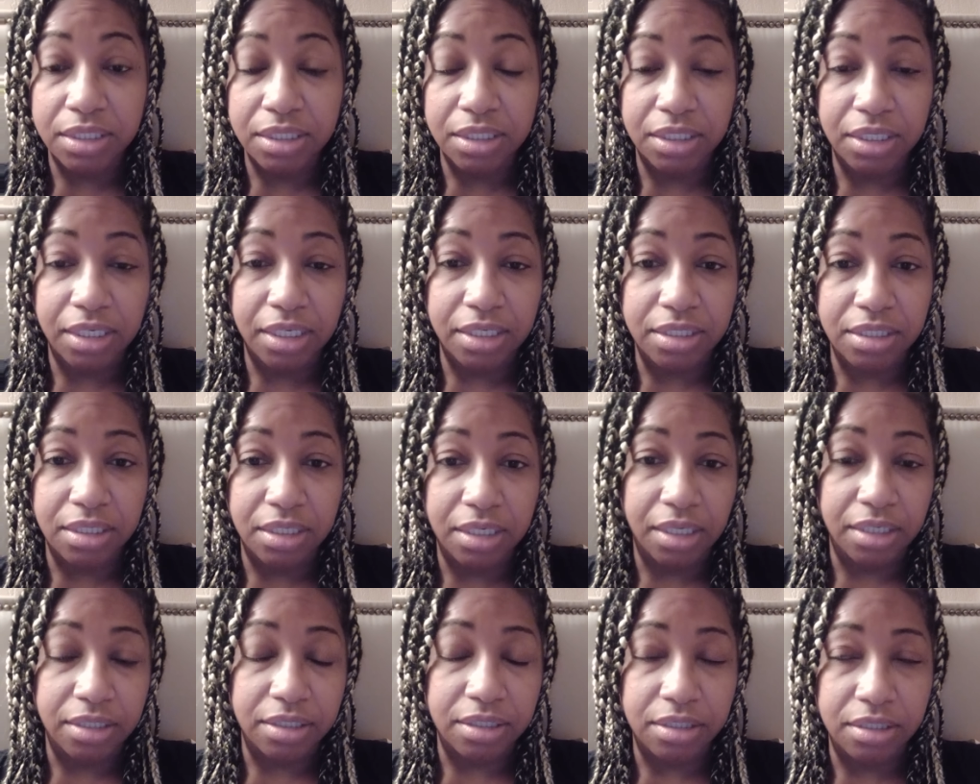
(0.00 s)
It doesn't
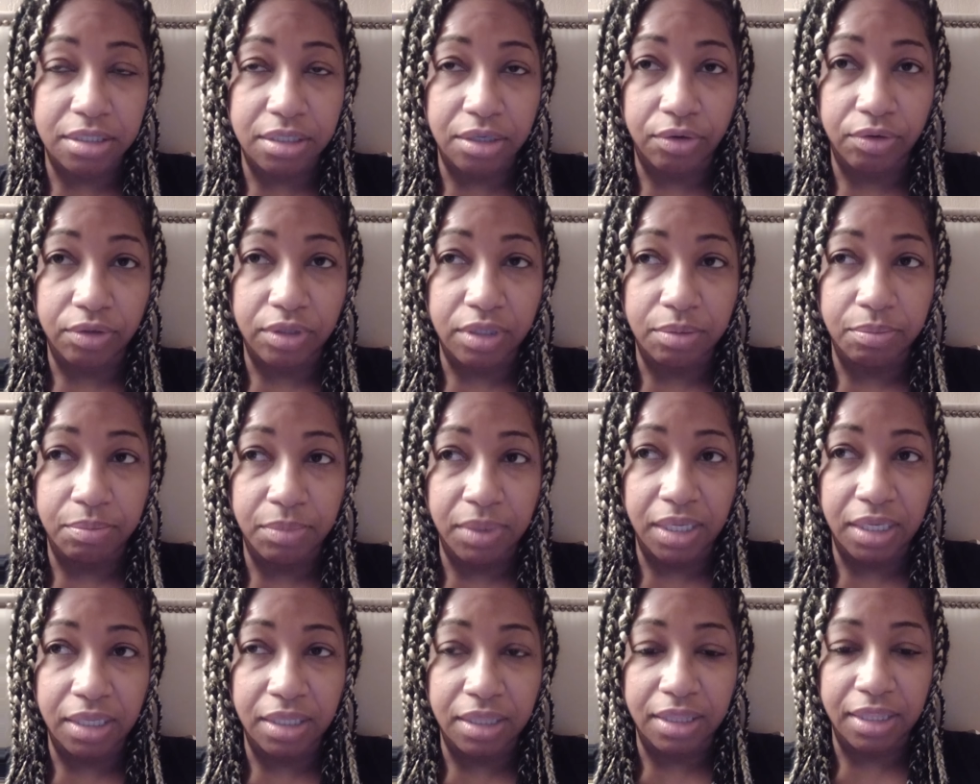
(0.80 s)
necessarily
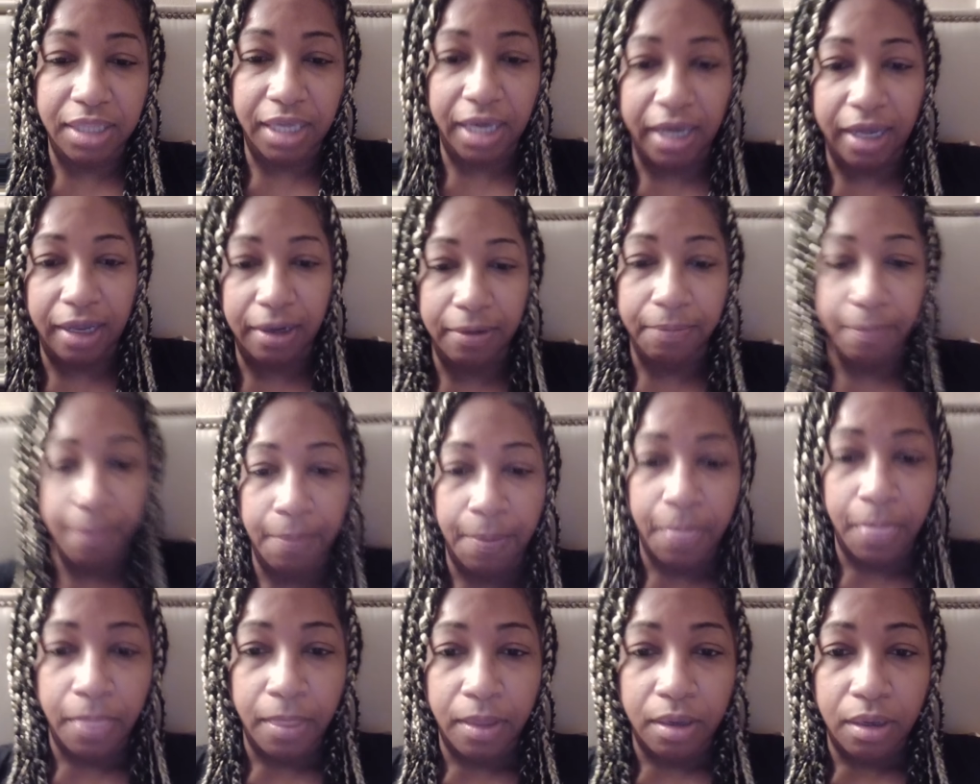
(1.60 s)
mean that
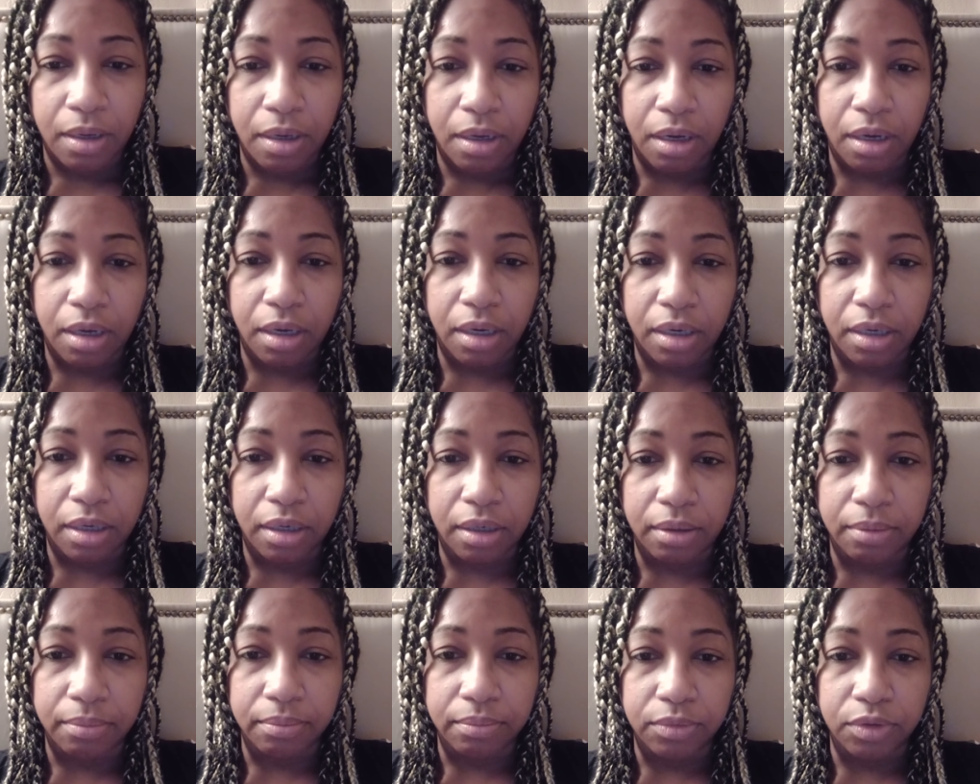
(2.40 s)

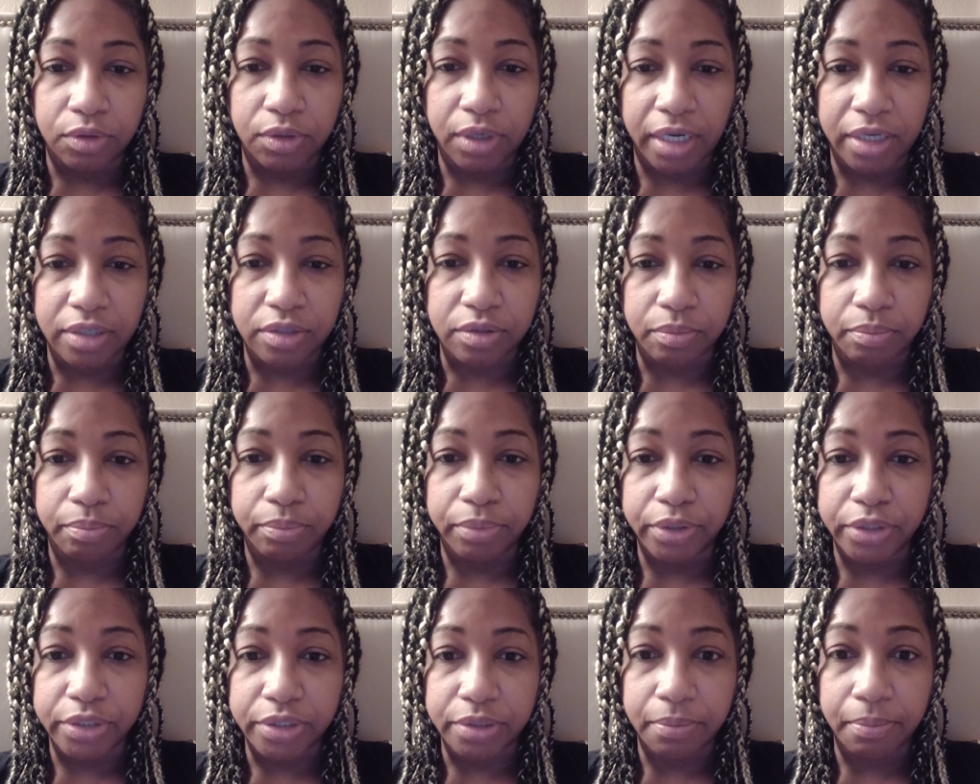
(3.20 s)
um, you guys are
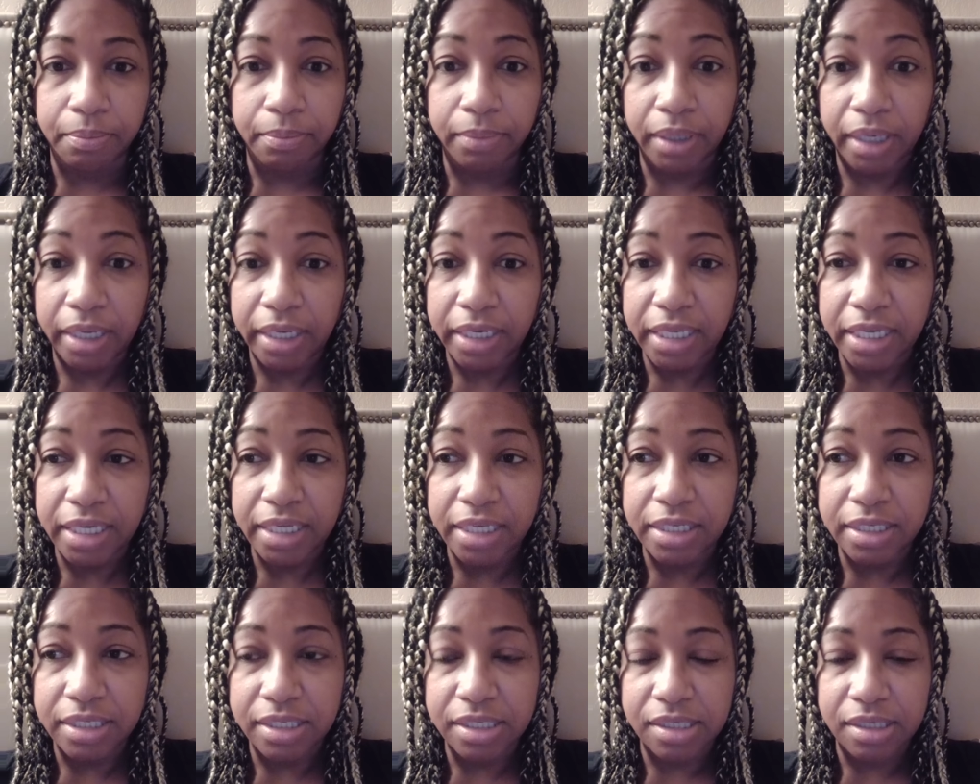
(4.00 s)
bosom
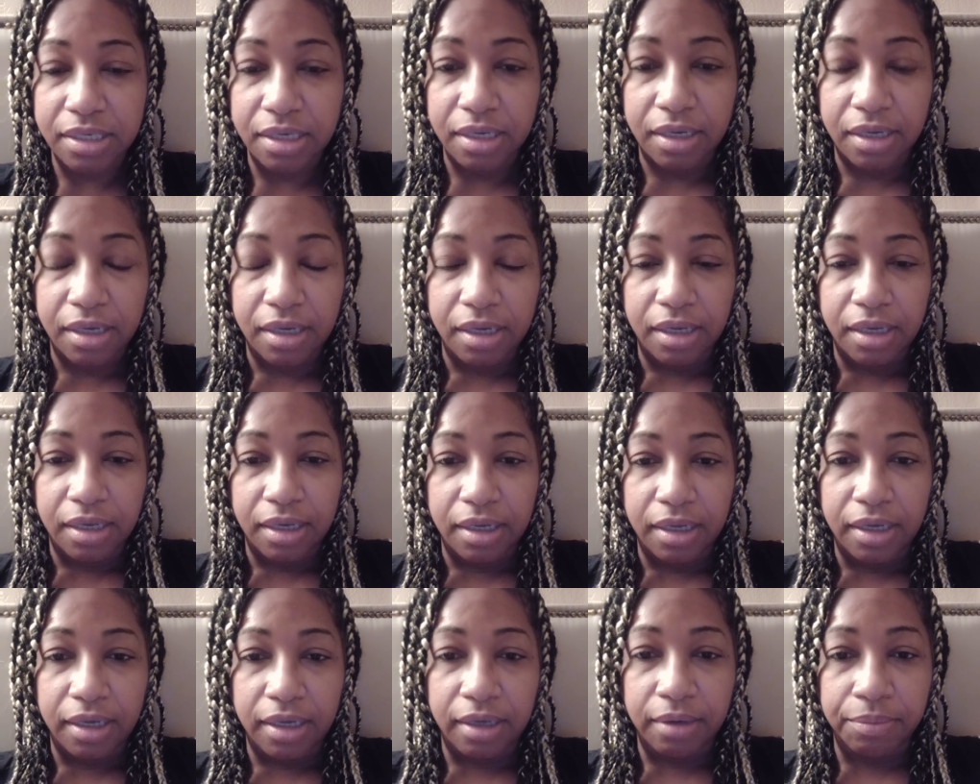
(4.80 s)
buddies.
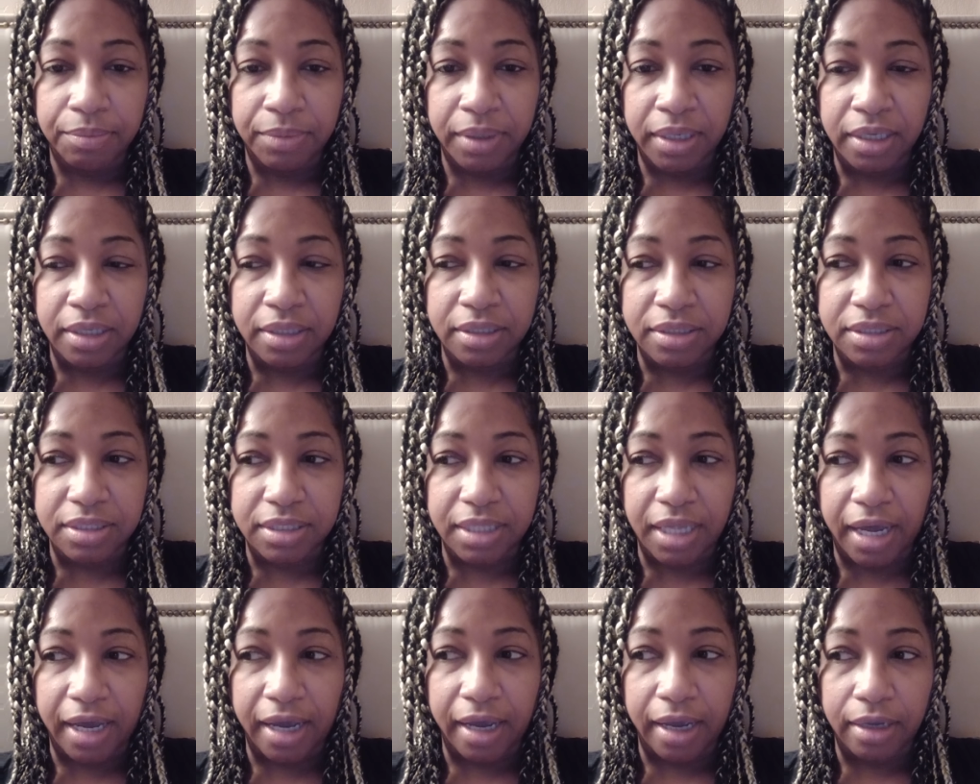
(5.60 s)
It means
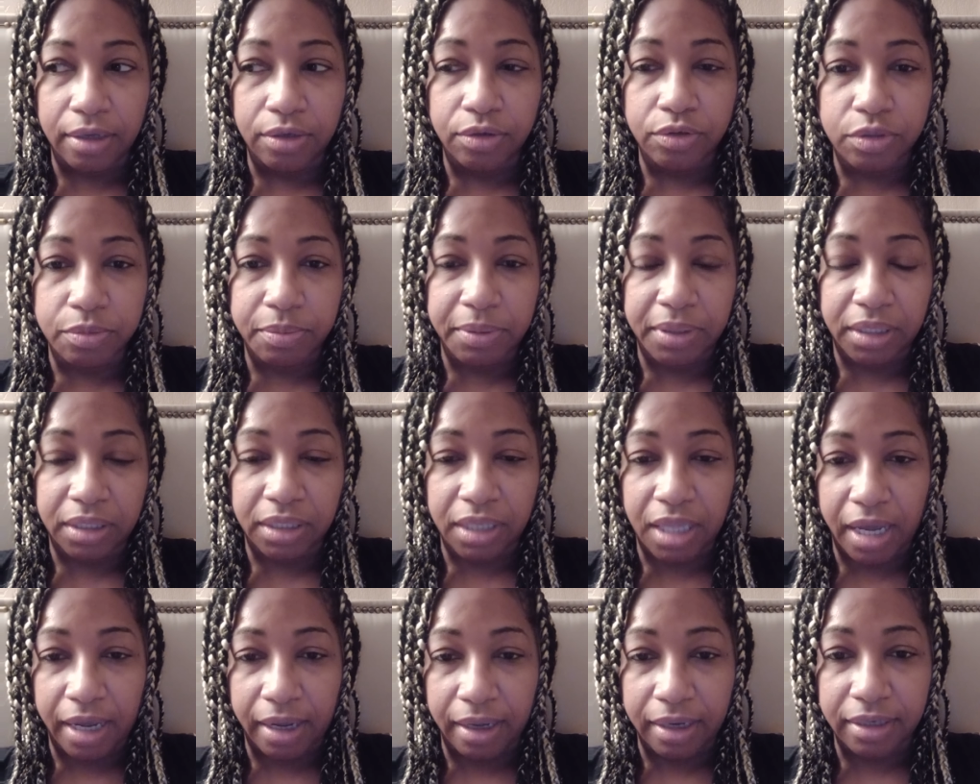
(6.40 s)
that you spend a
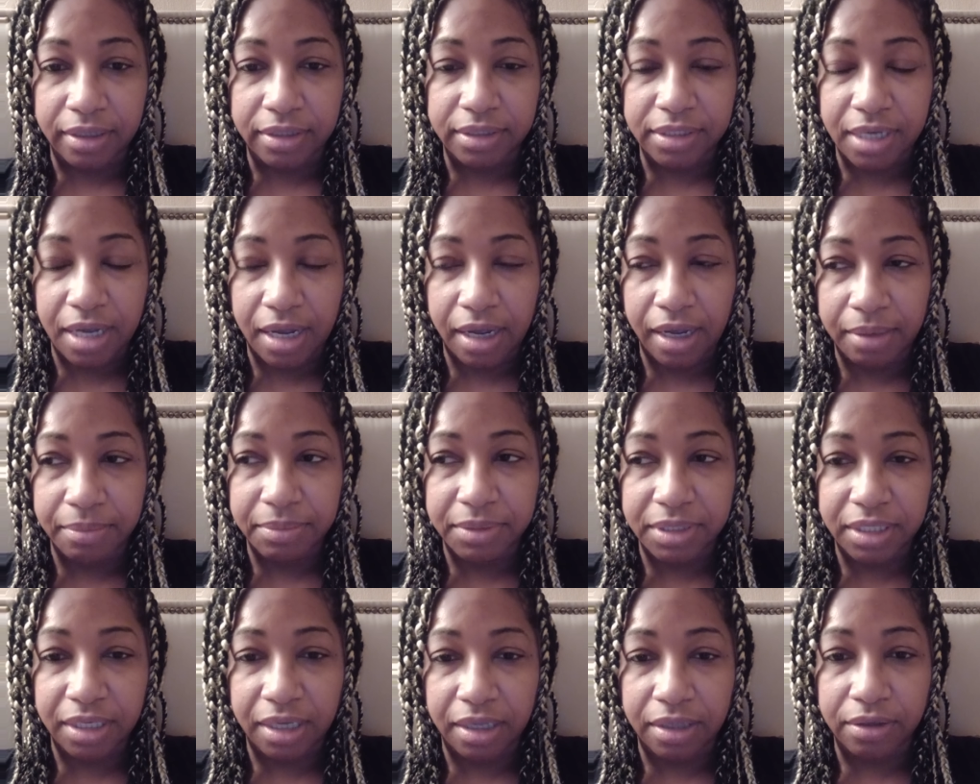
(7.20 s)
lot of time
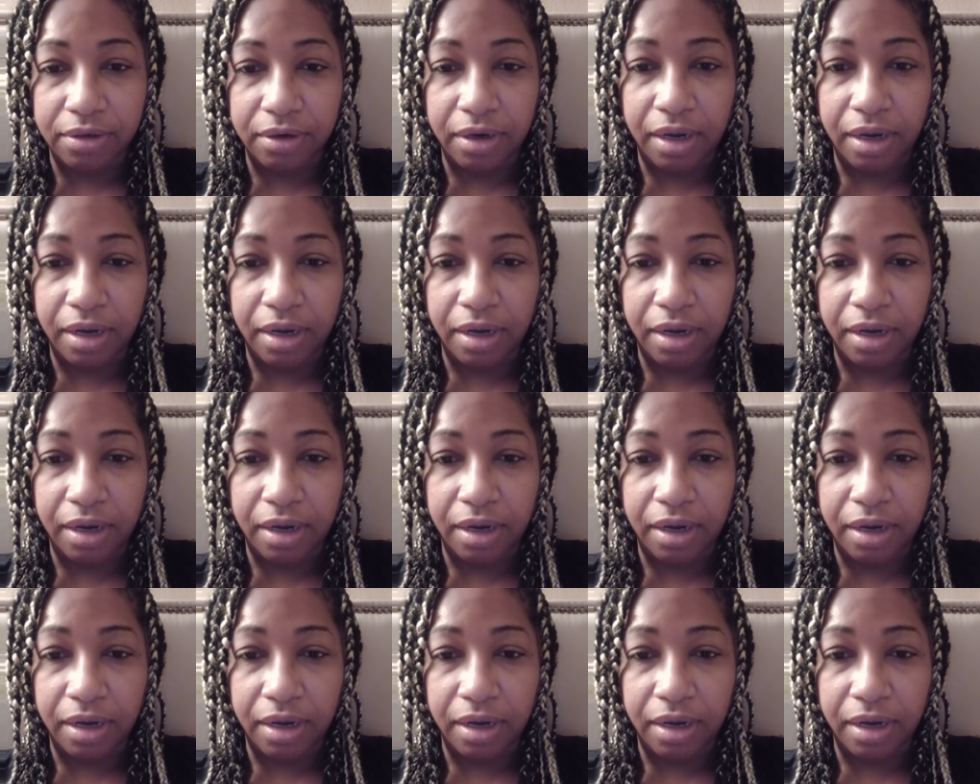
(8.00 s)
together.